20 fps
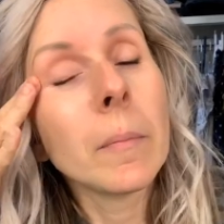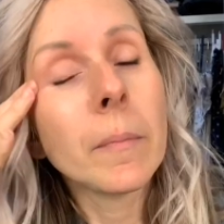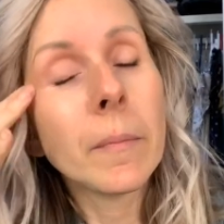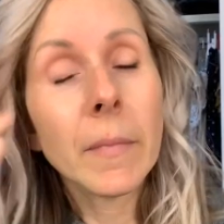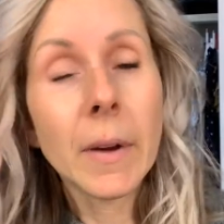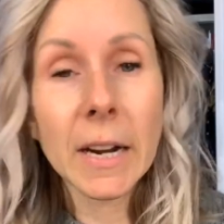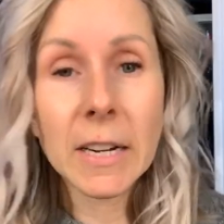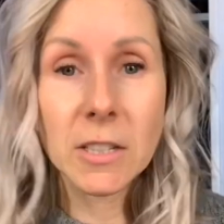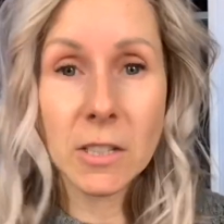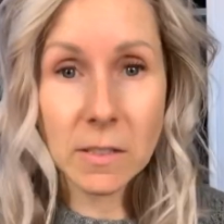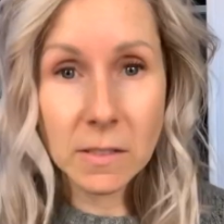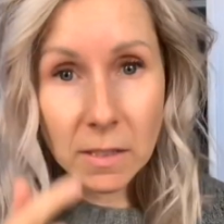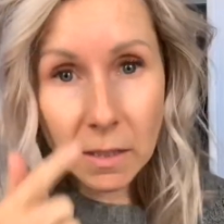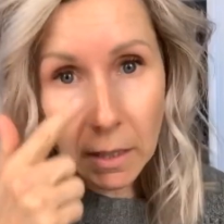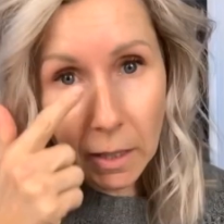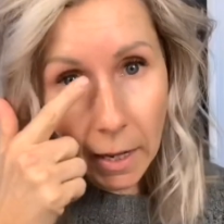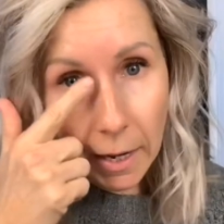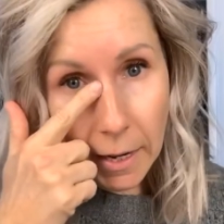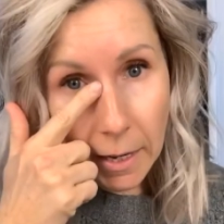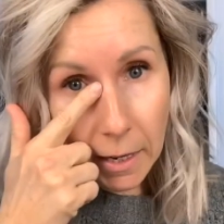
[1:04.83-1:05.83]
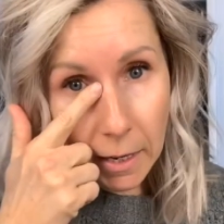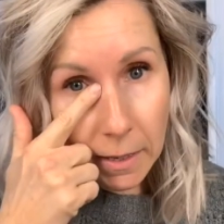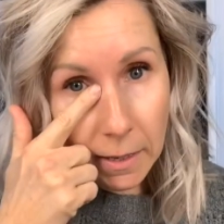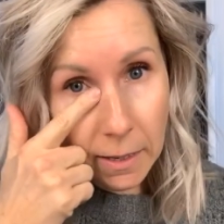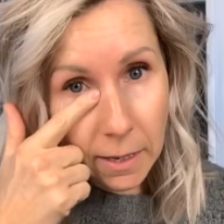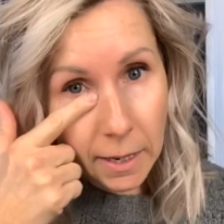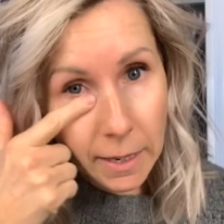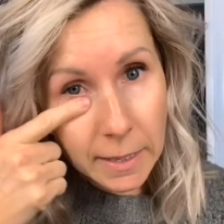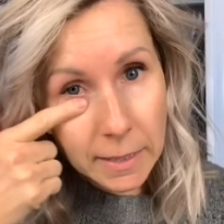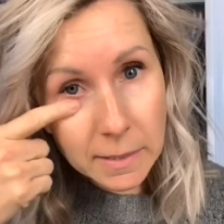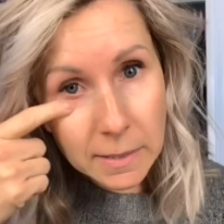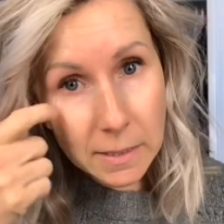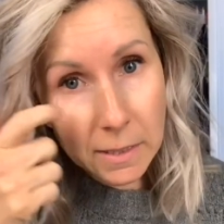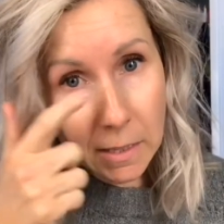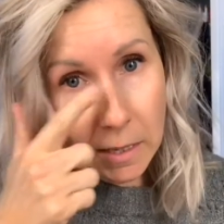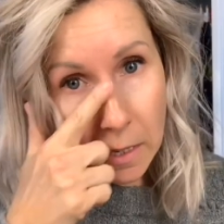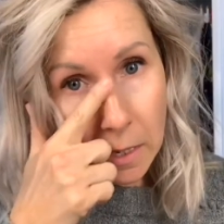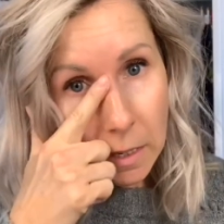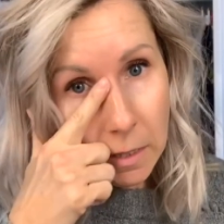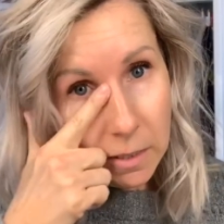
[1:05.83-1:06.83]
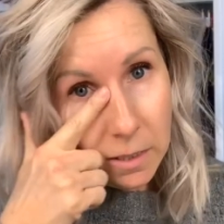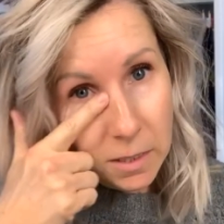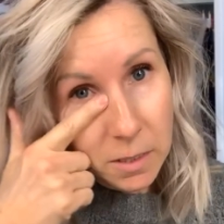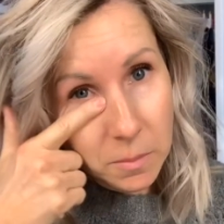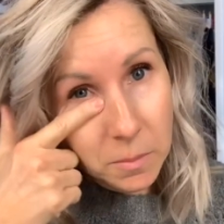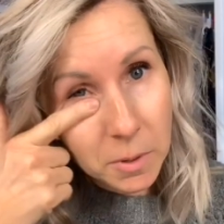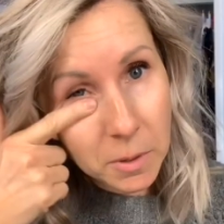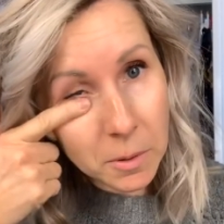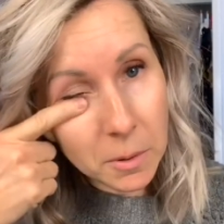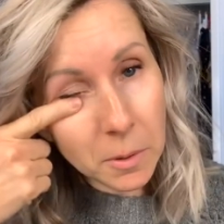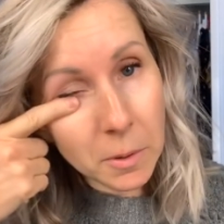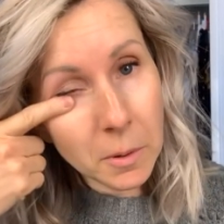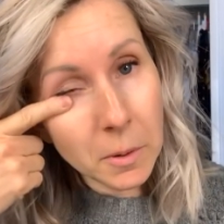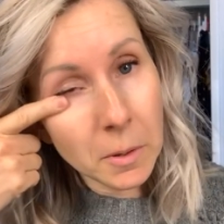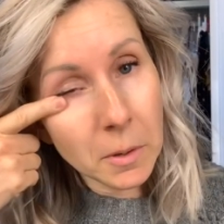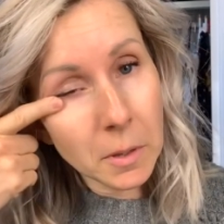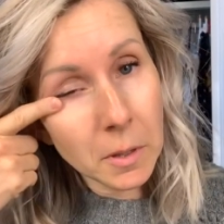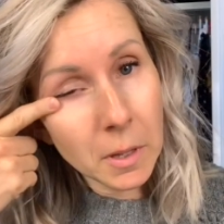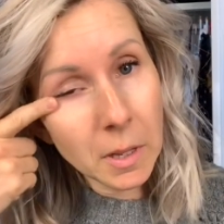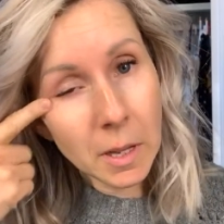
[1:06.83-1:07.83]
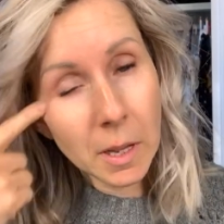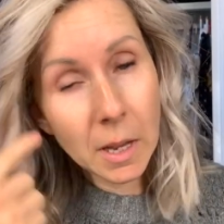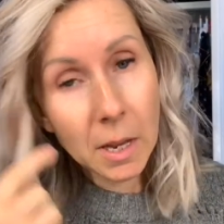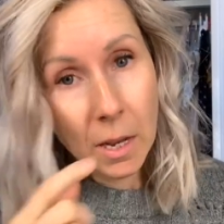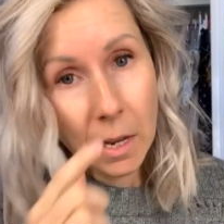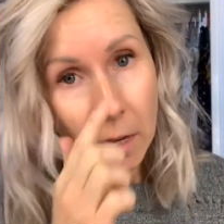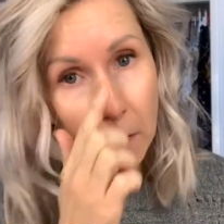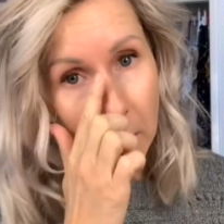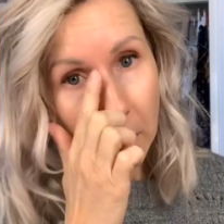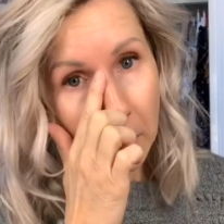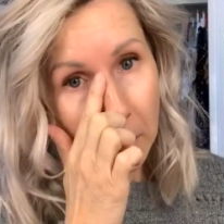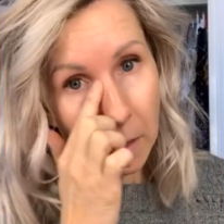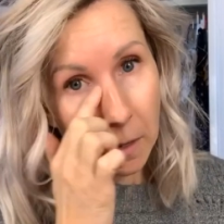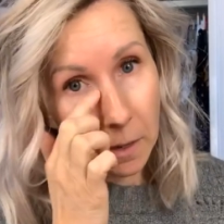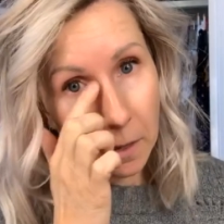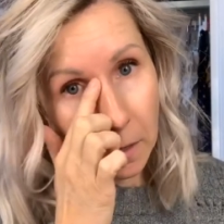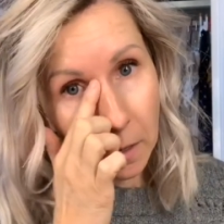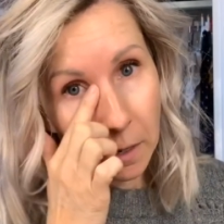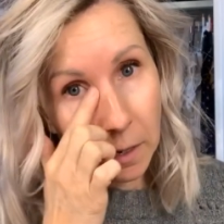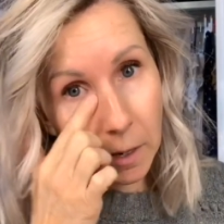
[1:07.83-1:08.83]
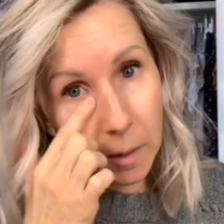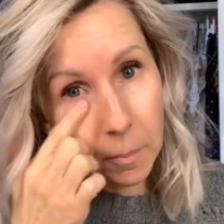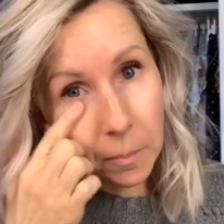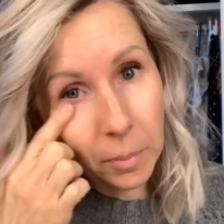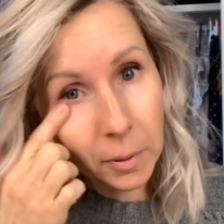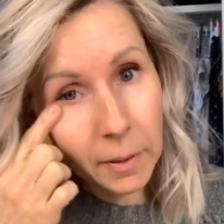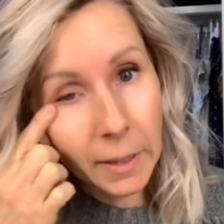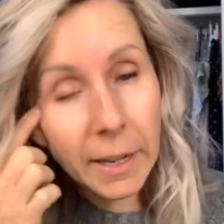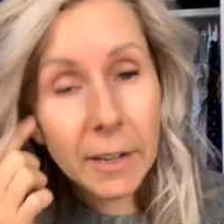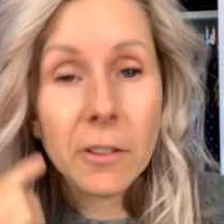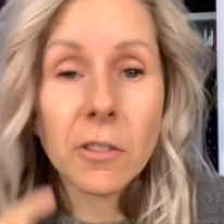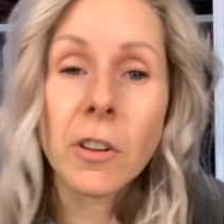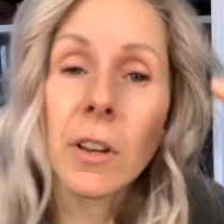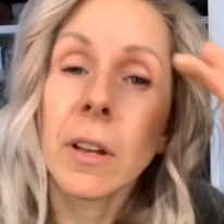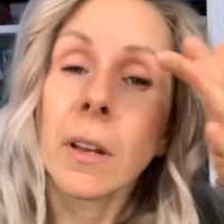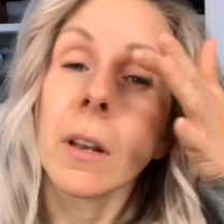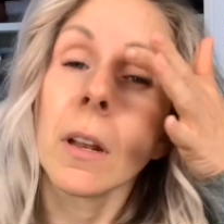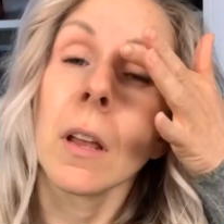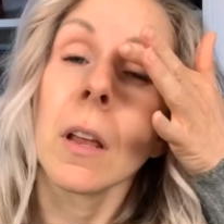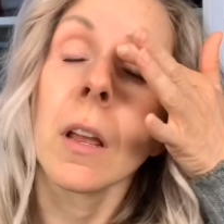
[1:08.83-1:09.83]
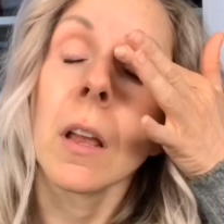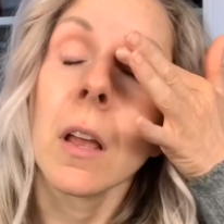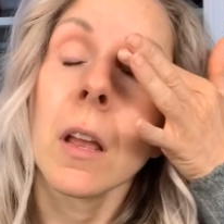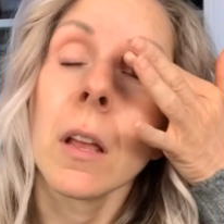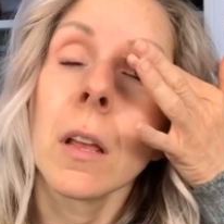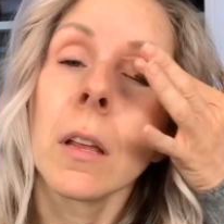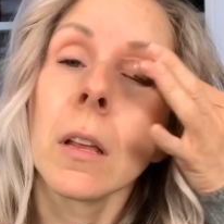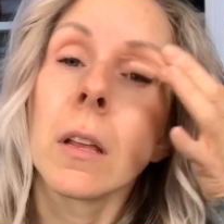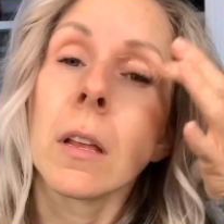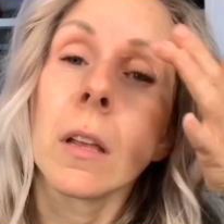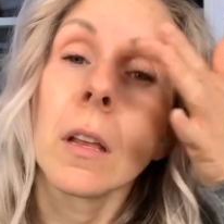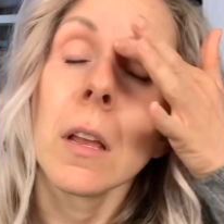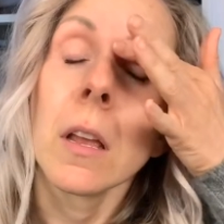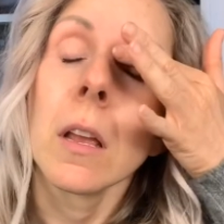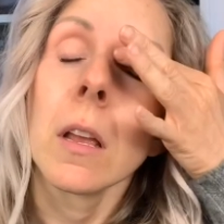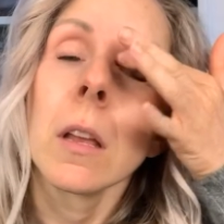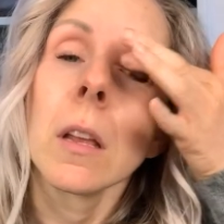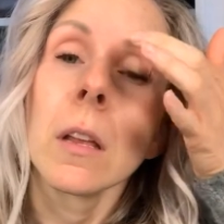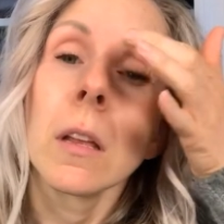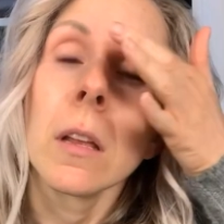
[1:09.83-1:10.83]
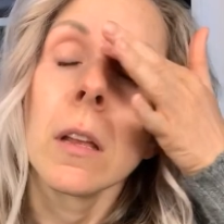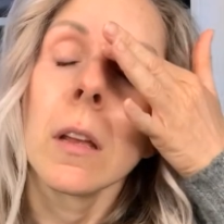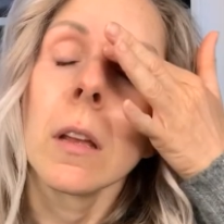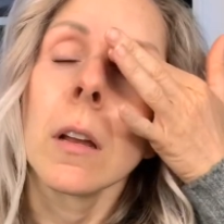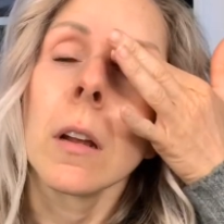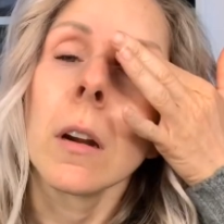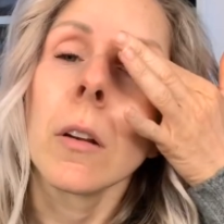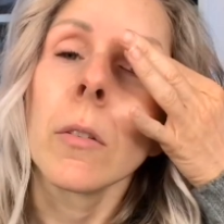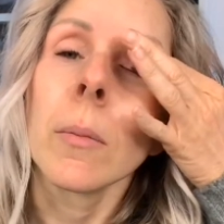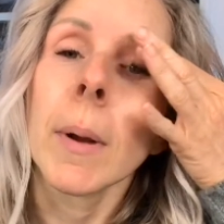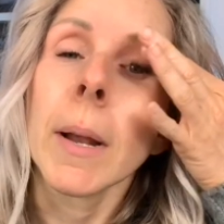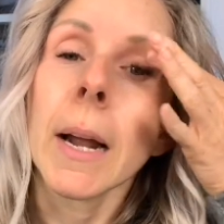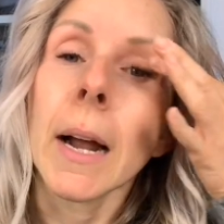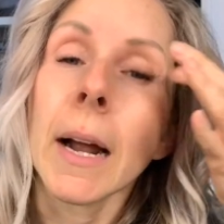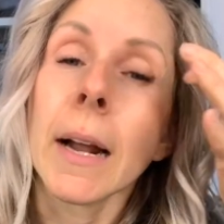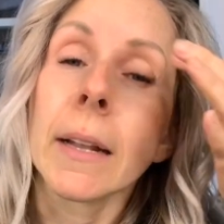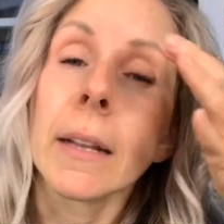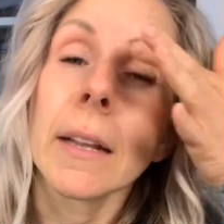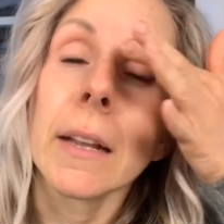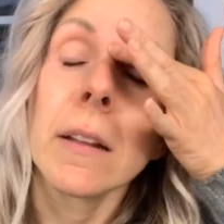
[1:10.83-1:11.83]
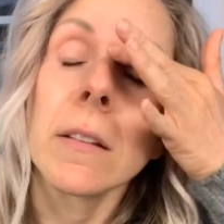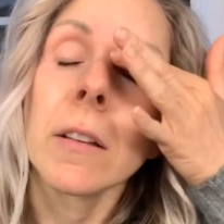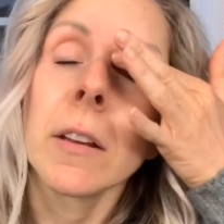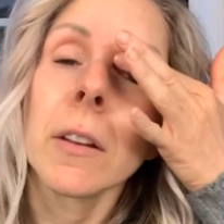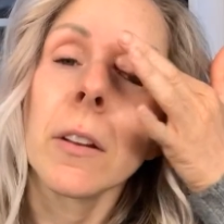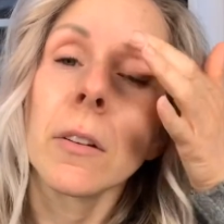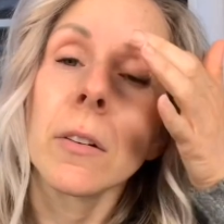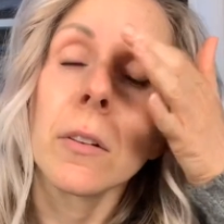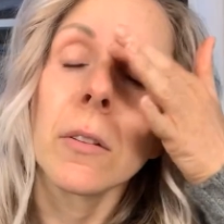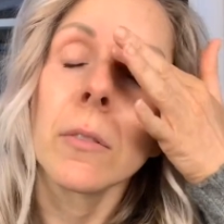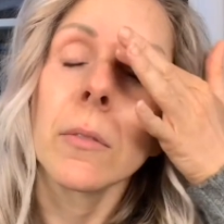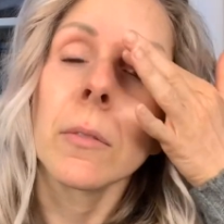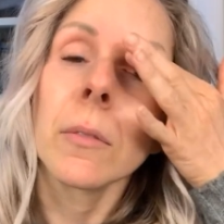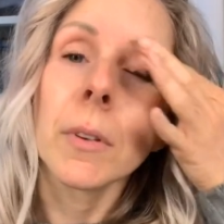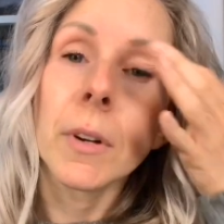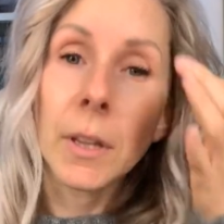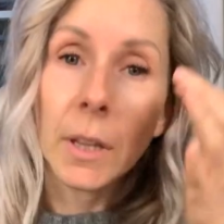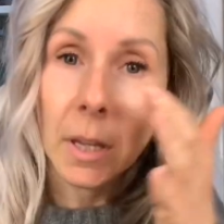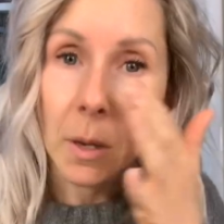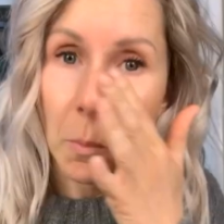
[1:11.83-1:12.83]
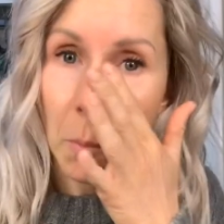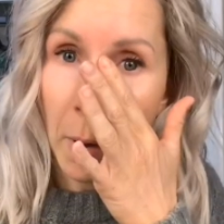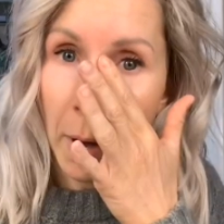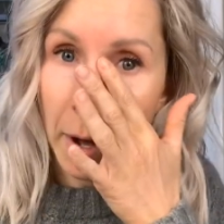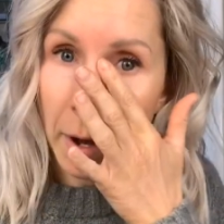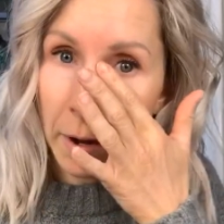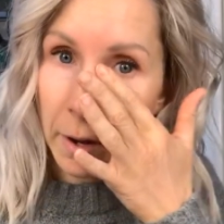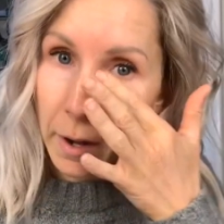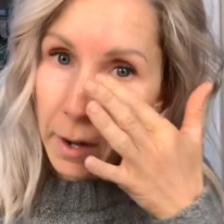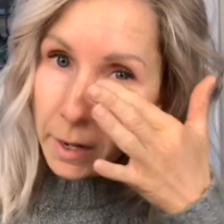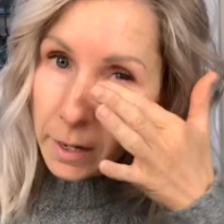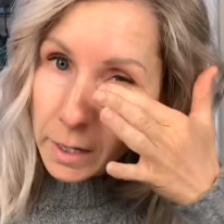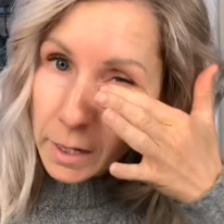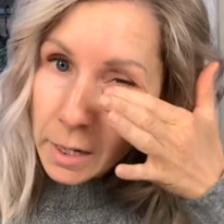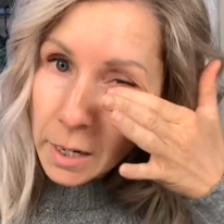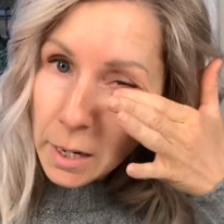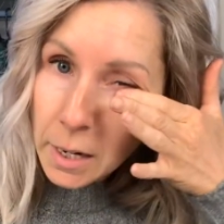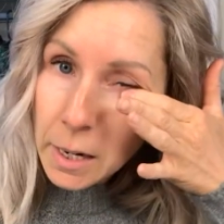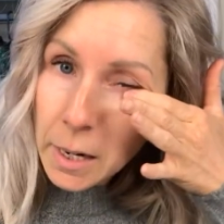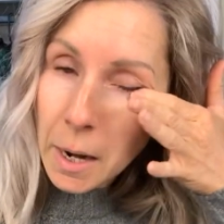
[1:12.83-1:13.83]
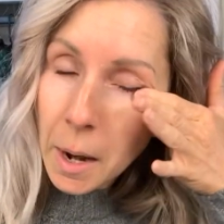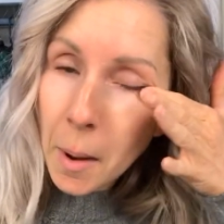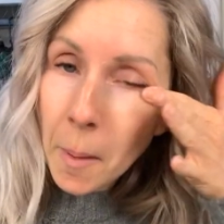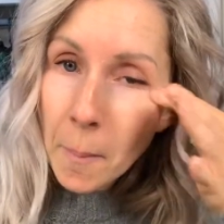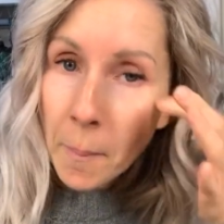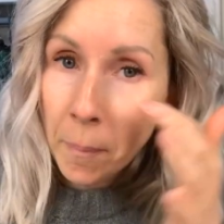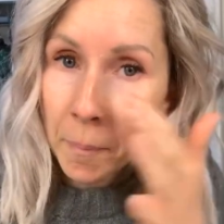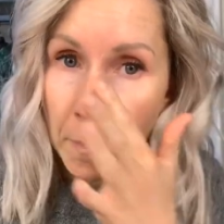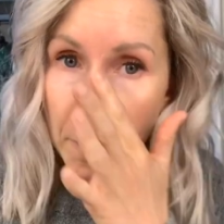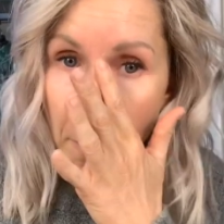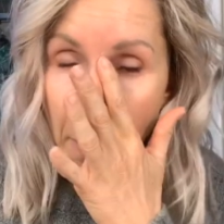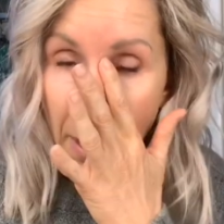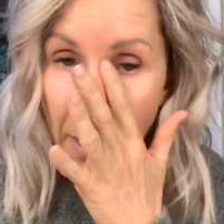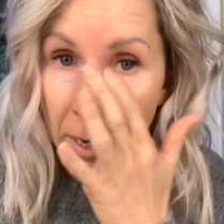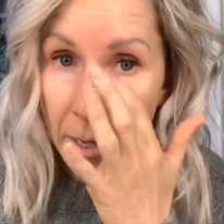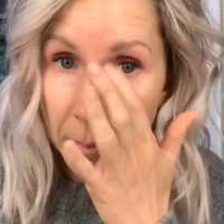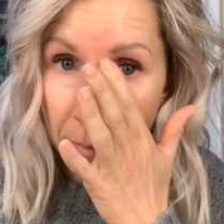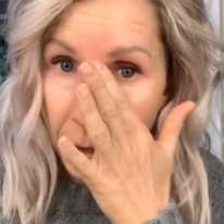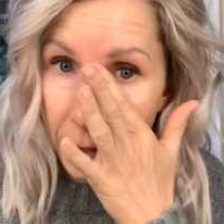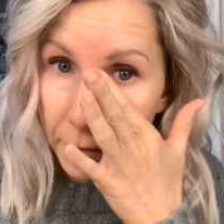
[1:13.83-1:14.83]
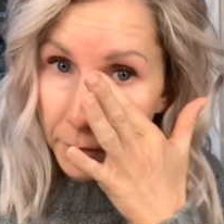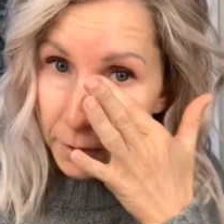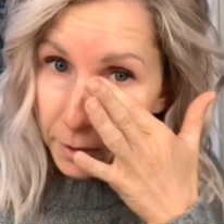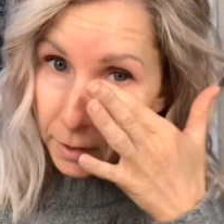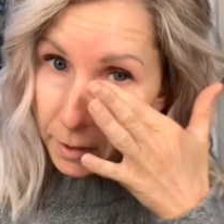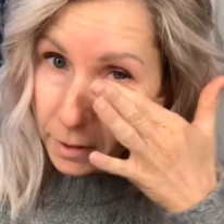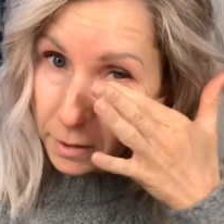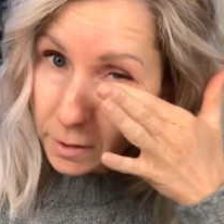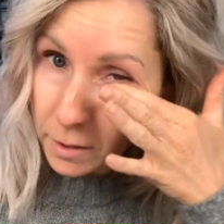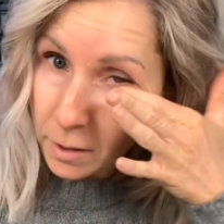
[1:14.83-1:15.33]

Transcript: I just like a nice smooth complexion over my eyelids. I don't really wear any makeup other